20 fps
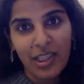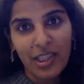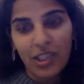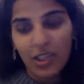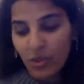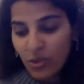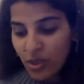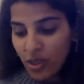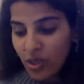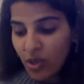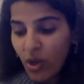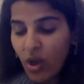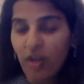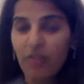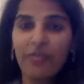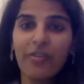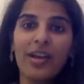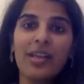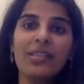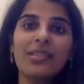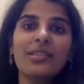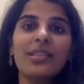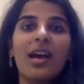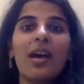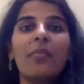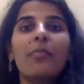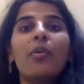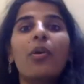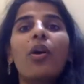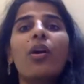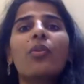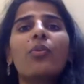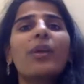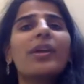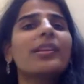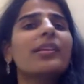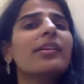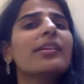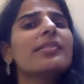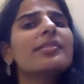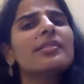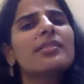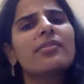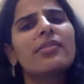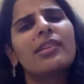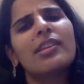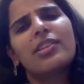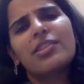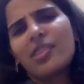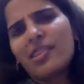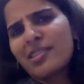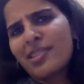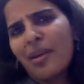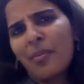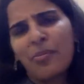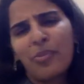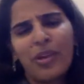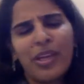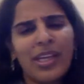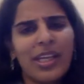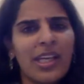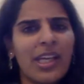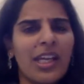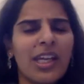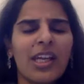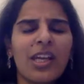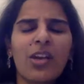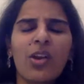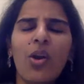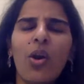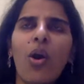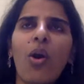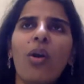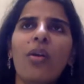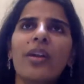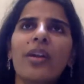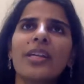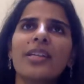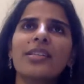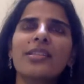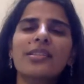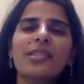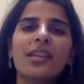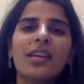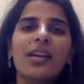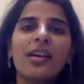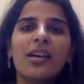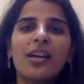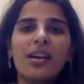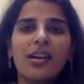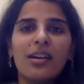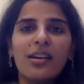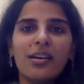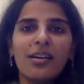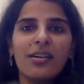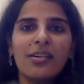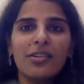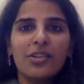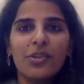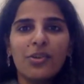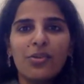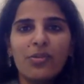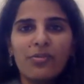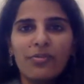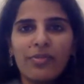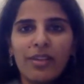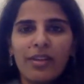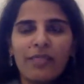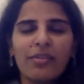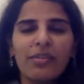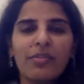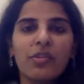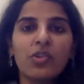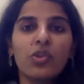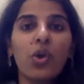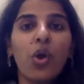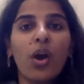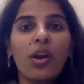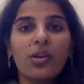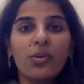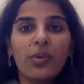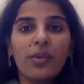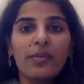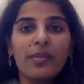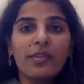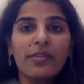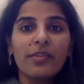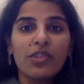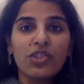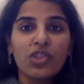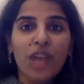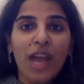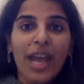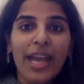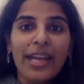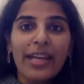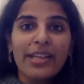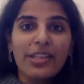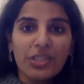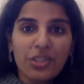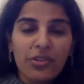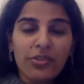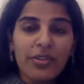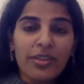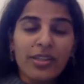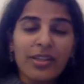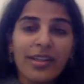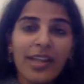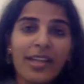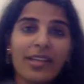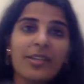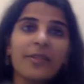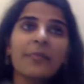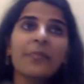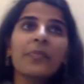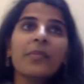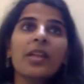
A lot of us are born, whether it's religious upbringing or it's when we were taught when we were children that